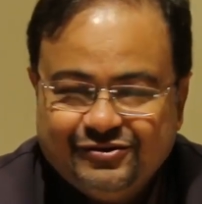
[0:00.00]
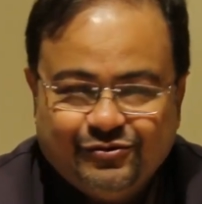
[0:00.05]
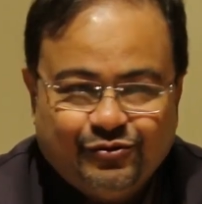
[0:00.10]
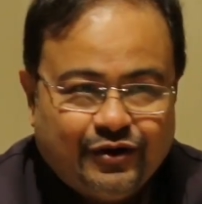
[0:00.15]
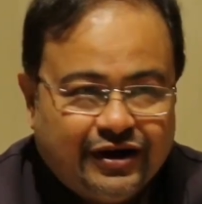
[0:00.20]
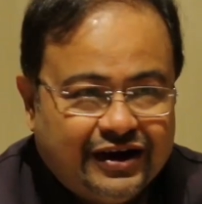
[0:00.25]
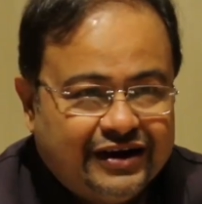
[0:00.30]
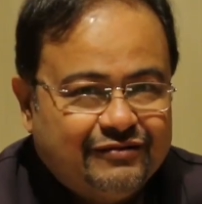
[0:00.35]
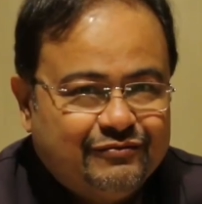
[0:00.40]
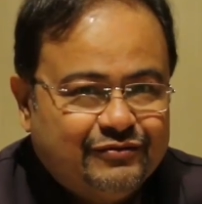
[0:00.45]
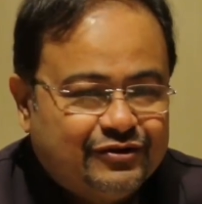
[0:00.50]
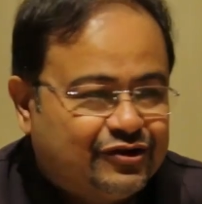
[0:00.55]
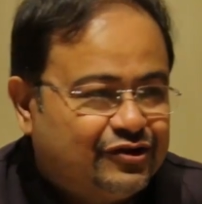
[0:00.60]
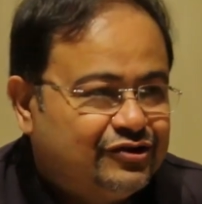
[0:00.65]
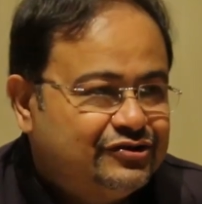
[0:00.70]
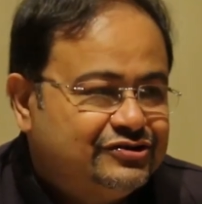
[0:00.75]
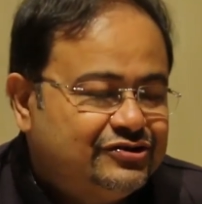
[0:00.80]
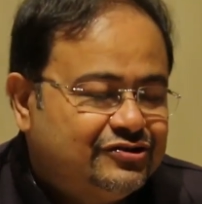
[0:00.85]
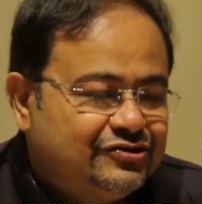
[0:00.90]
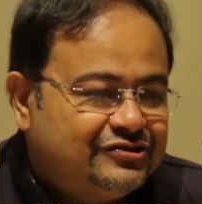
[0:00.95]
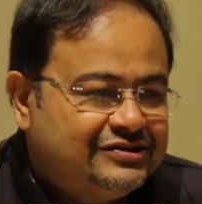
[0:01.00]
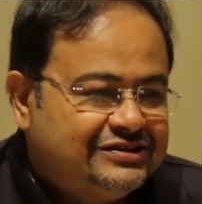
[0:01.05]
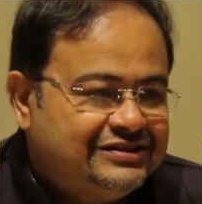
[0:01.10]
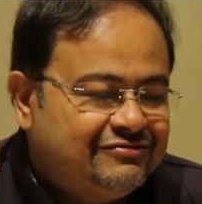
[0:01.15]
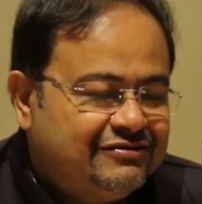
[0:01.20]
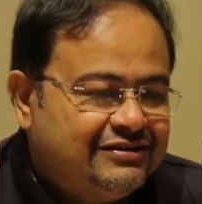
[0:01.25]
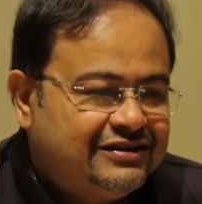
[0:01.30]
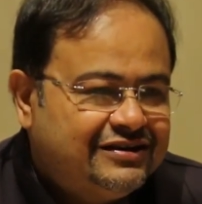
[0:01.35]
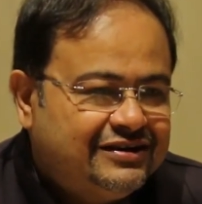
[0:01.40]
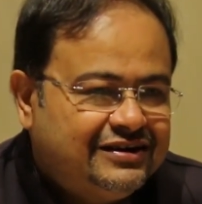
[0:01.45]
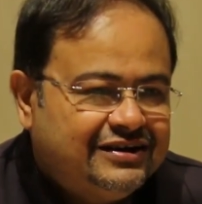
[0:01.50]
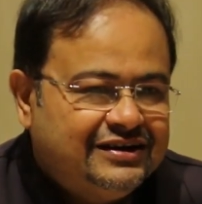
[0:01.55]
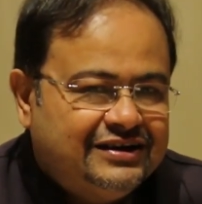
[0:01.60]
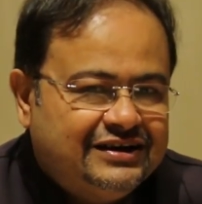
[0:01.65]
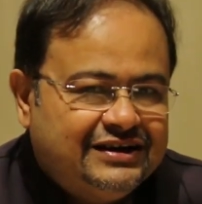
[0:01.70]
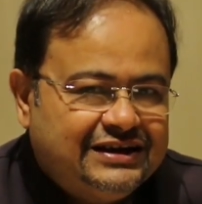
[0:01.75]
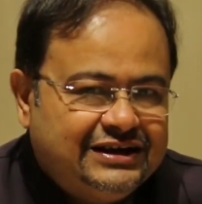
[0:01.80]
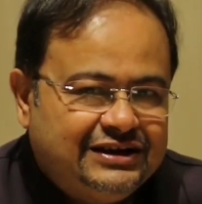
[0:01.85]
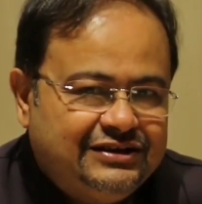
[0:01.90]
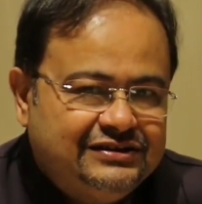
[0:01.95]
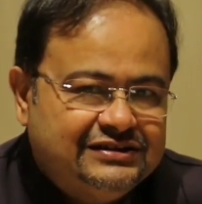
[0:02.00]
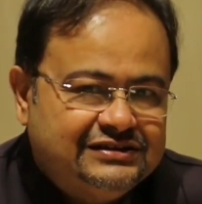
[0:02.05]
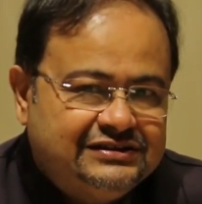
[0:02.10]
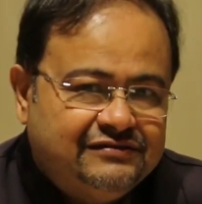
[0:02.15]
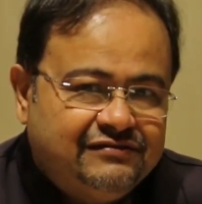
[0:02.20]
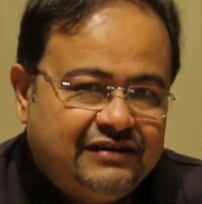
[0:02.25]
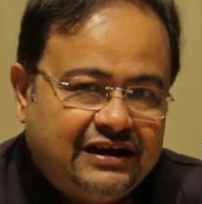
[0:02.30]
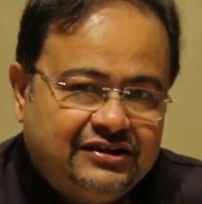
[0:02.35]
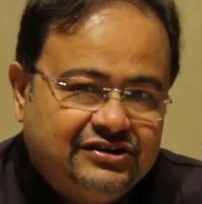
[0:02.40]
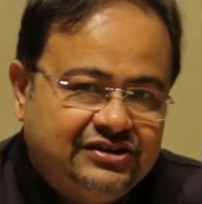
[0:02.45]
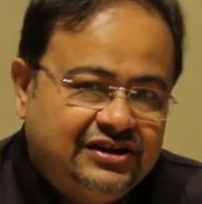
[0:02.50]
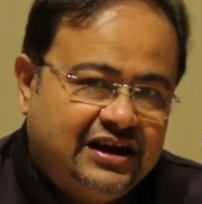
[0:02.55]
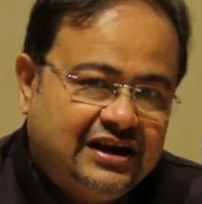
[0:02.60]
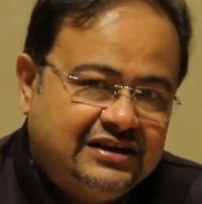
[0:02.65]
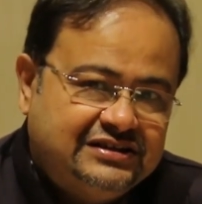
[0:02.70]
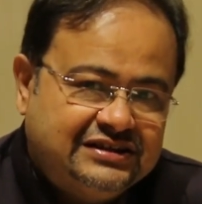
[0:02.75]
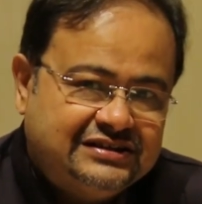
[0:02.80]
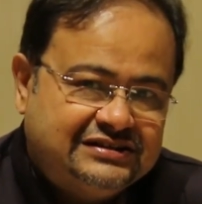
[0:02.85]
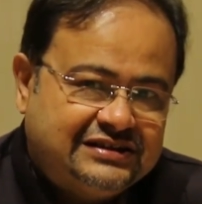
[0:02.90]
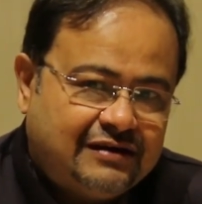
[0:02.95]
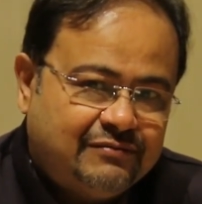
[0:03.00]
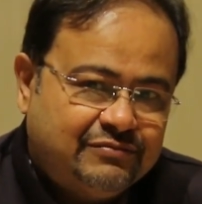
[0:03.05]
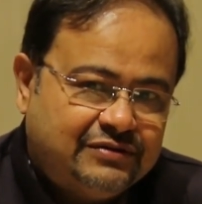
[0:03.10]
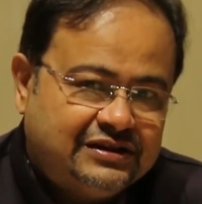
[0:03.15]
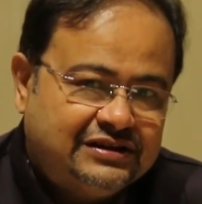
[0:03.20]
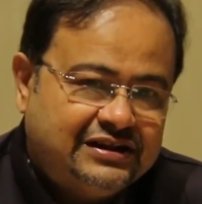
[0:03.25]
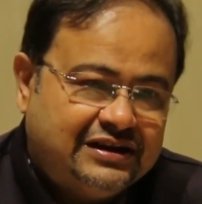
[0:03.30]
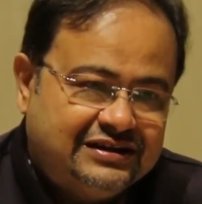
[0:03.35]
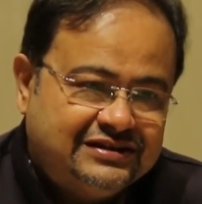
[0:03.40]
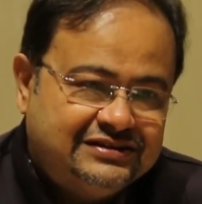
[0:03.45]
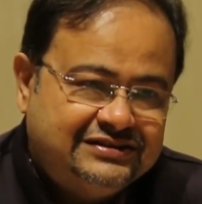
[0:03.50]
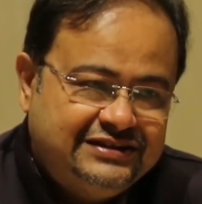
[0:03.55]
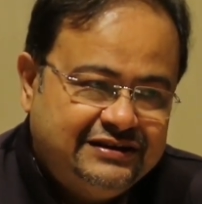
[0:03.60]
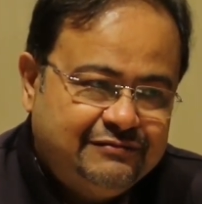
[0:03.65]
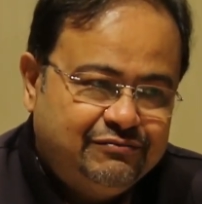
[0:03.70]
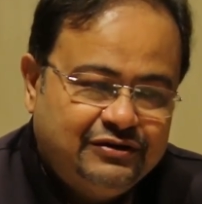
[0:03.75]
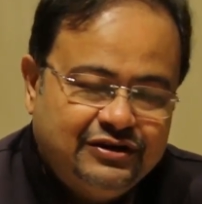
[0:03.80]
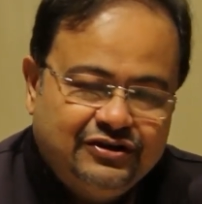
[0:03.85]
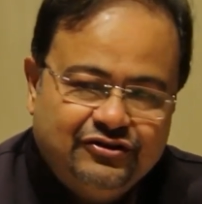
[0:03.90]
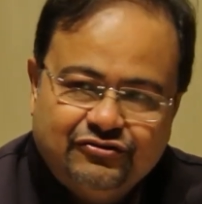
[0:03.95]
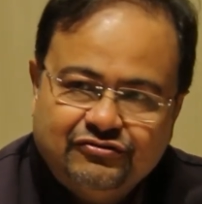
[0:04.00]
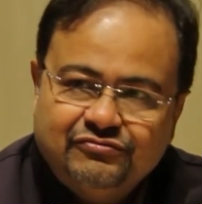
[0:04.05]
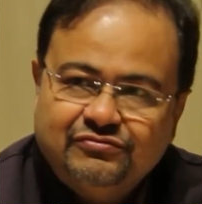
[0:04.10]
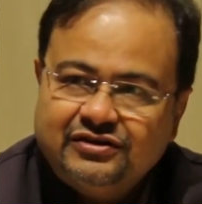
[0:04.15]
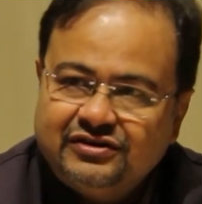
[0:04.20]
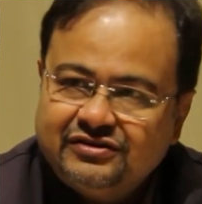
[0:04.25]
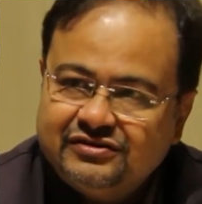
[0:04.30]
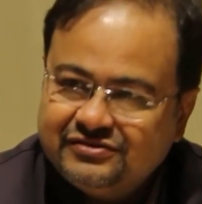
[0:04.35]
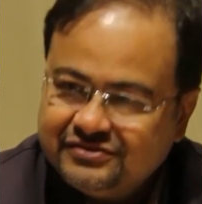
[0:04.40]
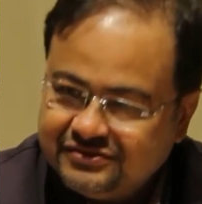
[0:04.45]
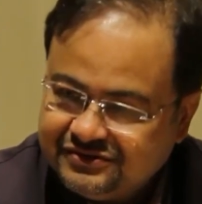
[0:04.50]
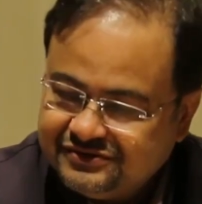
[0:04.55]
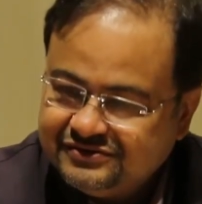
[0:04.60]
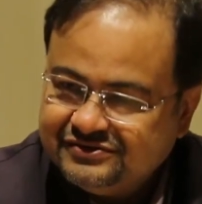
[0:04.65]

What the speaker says: Why? Because, he is evangelizing something that is deeply human.